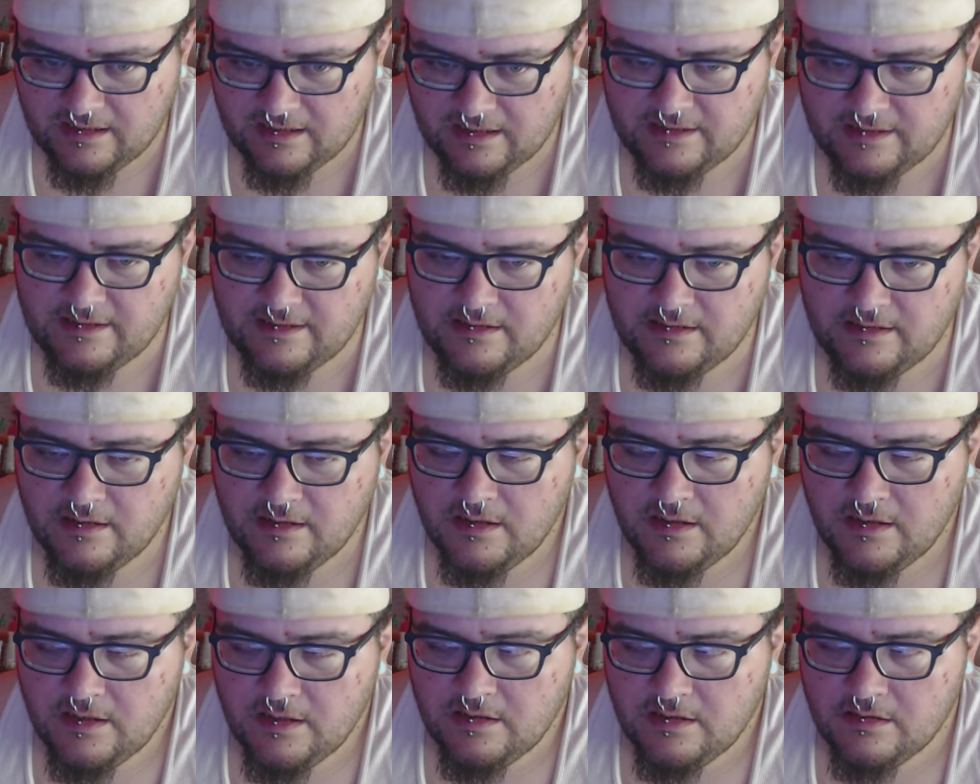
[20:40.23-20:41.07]
artificial
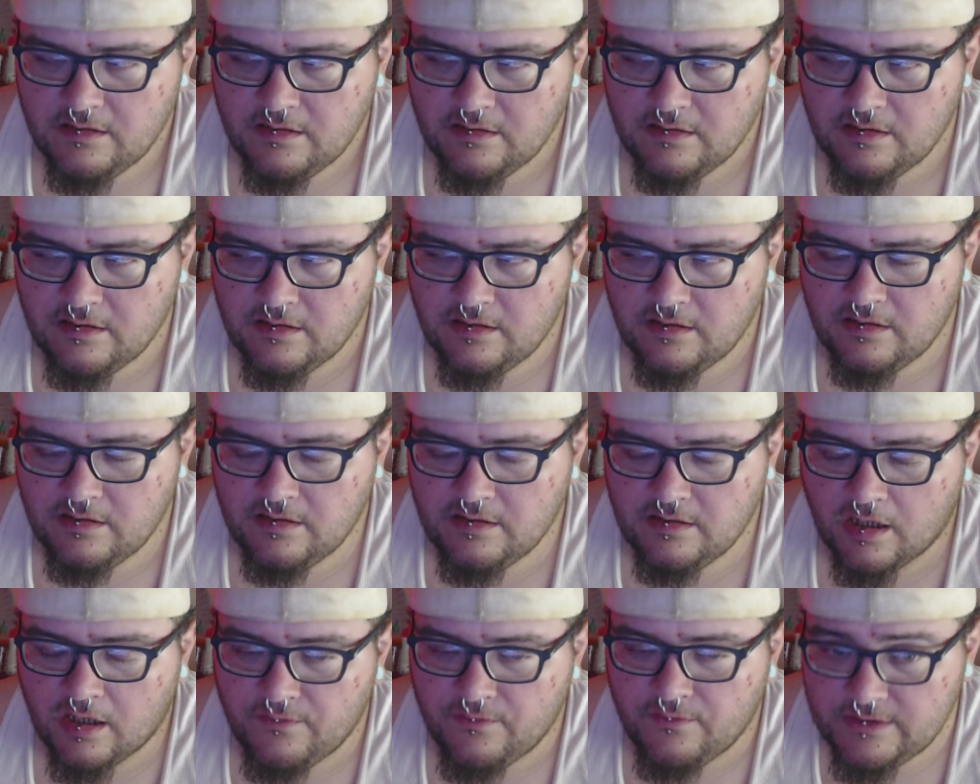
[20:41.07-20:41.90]
sweeteners like that are
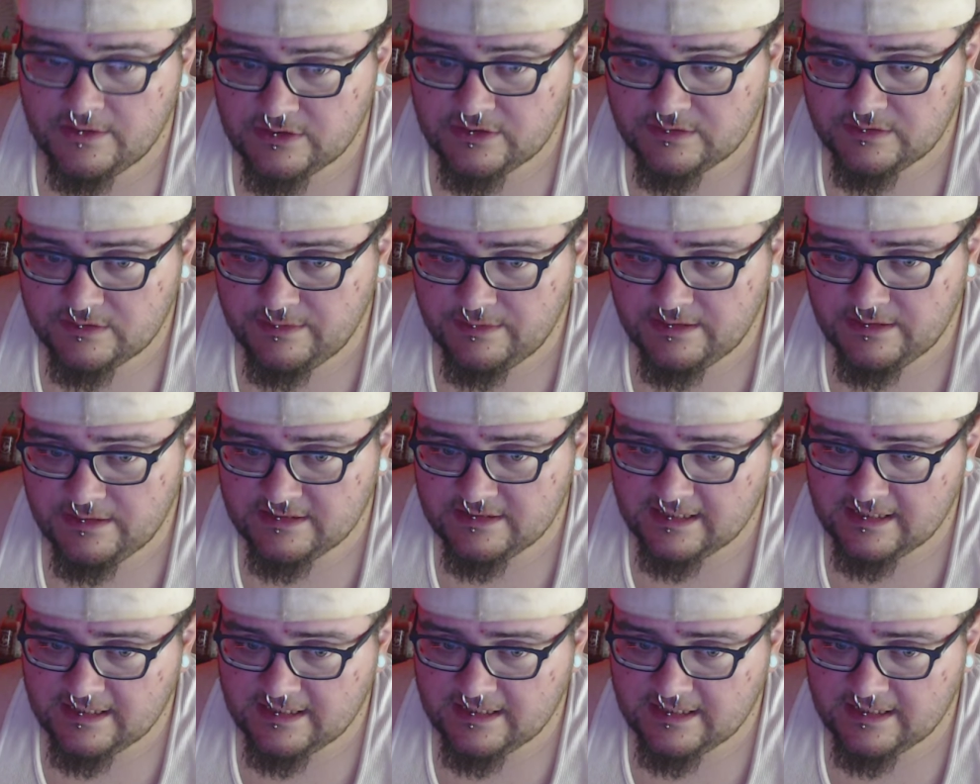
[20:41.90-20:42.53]
bad for you.